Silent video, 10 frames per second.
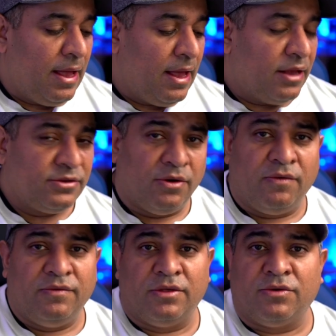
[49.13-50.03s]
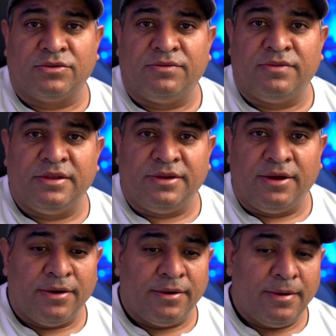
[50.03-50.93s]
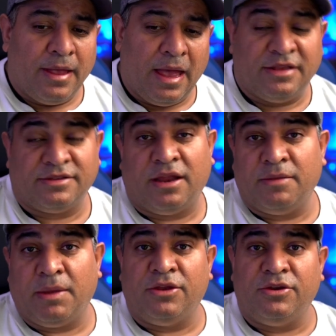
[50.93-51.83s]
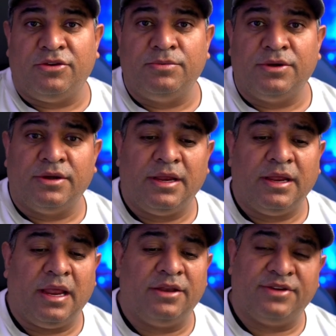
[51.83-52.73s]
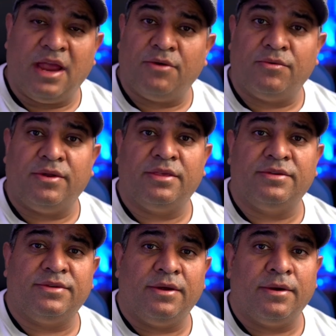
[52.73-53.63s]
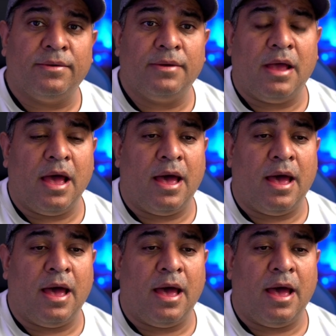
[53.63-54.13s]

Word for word: So over the course of this year, I started my YouTube journey in January this year.